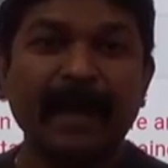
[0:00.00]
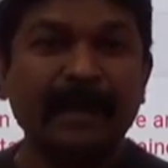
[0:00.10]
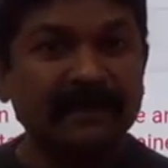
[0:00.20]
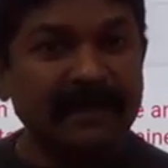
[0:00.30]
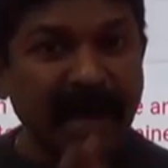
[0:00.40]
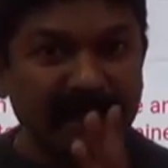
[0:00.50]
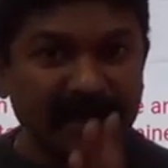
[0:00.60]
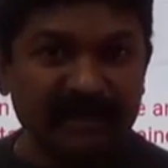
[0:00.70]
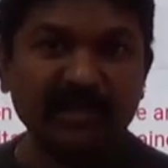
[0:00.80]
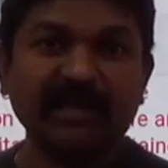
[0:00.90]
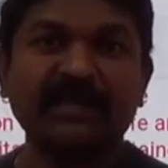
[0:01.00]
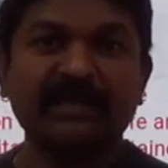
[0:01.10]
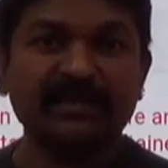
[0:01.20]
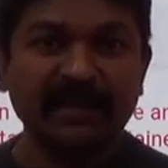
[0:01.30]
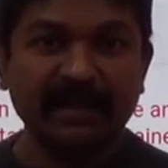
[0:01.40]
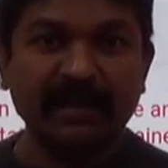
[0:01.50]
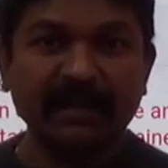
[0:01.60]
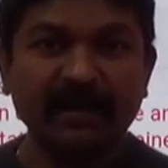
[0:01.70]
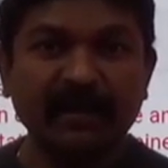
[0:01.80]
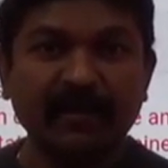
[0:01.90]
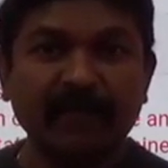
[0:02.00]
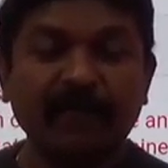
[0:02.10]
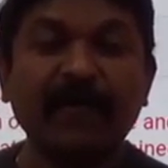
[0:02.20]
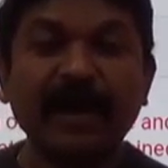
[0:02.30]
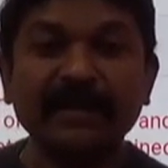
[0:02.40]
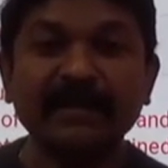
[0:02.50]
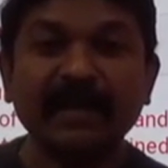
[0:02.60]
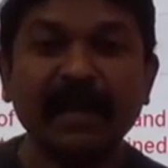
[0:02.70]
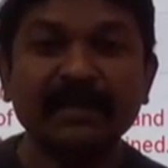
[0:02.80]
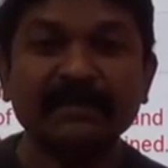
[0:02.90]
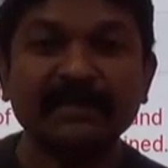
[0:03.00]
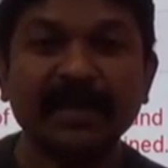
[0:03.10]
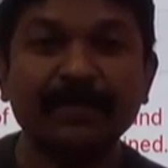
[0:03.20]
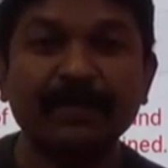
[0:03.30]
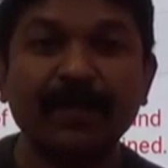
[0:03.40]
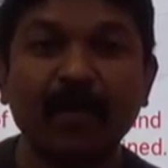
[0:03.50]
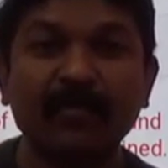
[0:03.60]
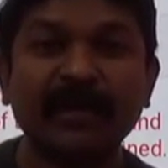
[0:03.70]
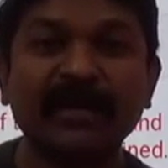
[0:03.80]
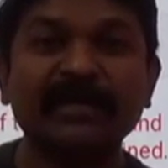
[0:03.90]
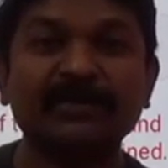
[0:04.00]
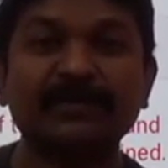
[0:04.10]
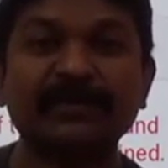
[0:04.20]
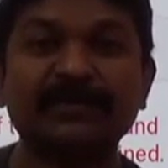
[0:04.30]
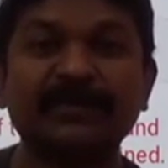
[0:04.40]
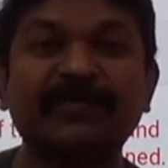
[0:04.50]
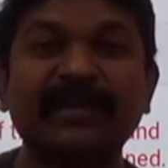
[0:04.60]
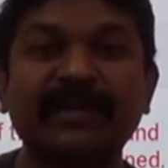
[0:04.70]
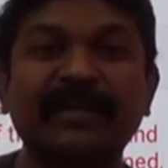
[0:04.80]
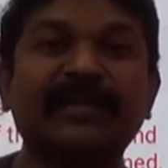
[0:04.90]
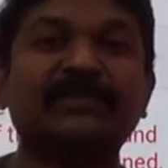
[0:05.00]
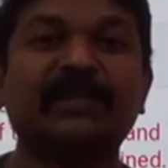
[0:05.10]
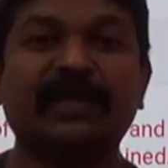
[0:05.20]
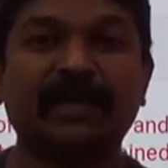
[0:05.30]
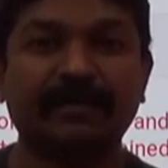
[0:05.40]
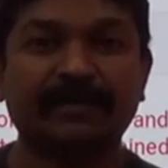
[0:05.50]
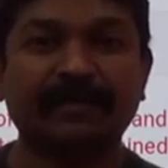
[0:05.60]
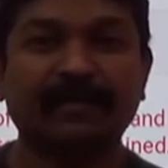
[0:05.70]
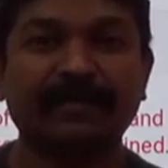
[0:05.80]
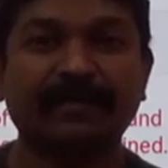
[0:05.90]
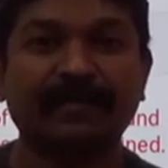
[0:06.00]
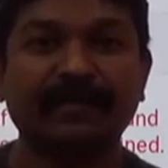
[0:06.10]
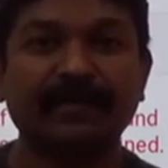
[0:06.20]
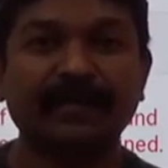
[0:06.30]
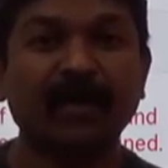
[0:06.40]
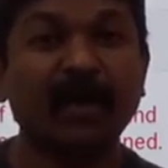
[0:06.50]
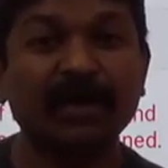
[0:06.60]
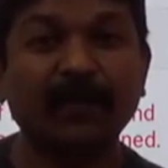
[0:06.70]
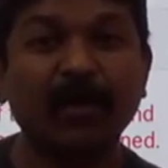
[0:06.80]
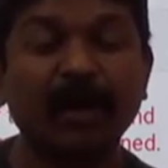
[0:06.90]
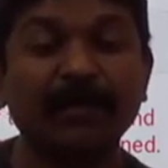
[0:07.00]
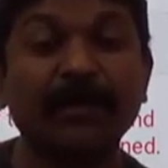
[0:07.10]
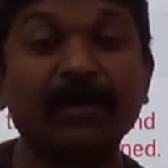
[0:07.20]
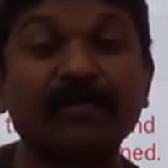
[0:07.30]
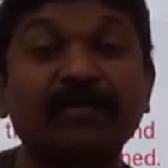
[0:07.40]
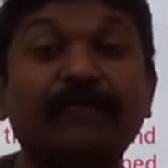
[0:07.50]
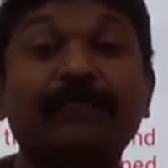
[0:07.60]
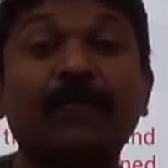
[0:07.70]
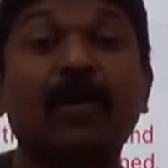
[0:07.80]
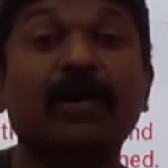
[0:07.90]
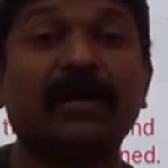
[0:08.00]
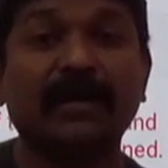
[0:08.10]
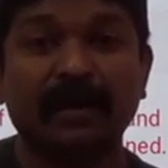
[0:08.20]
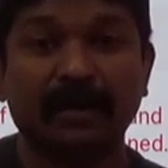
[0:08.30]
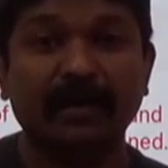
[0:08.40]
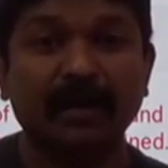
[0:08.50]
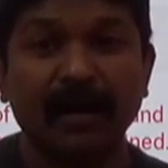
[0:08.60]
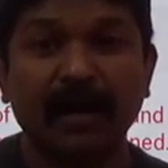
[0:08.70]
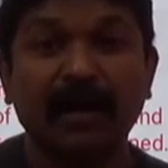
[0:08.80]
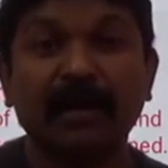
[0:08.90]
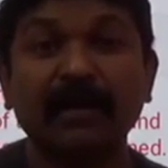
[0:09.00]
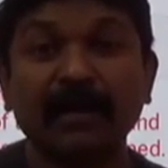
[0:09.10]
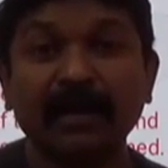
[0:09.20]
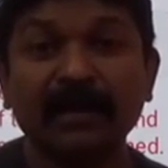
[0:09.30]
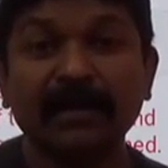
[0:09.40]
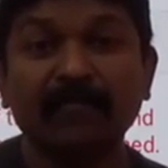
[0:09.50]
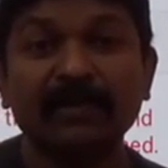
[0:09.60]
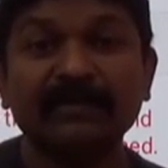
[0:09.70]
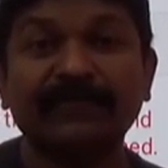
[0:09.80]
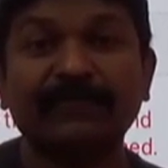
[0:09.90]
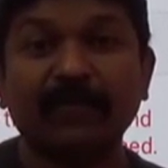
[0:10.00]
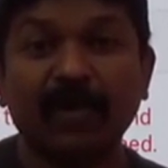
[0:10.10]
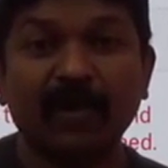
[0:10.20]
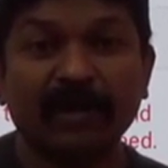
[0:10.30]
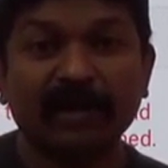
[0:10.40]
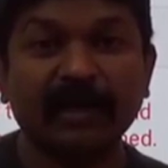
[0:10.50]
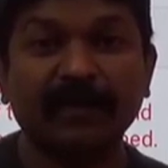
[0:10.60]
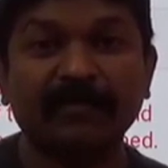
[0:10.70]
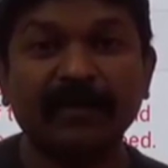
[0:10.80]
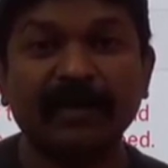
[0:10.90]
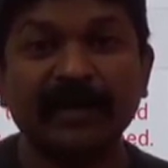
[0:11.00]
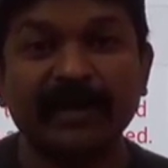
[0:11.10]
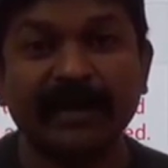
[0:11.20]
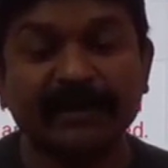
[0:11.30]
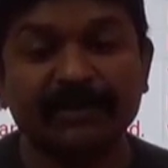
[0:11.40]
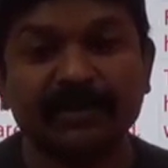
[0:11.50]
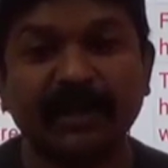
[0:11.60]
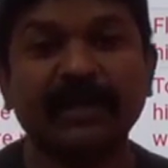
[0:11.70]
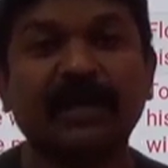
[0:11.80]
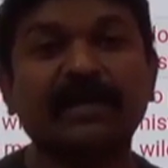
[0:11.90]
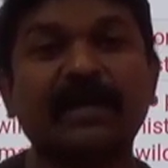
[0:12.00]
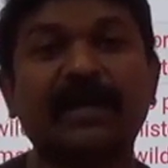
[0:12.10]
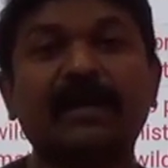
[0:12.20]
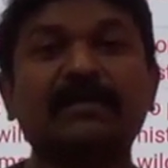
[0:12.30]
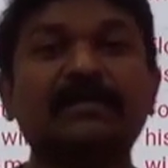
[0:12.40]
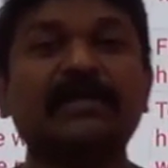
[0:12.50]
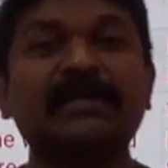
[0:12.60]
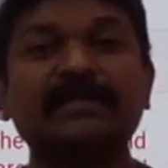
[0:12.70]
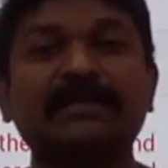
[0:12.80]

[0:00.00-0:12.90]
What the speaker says: That is the reason why there are certain boundary disputes between India and China. Got the point? Because of the frontier. Earlier there was a frontier between India and China, the northeast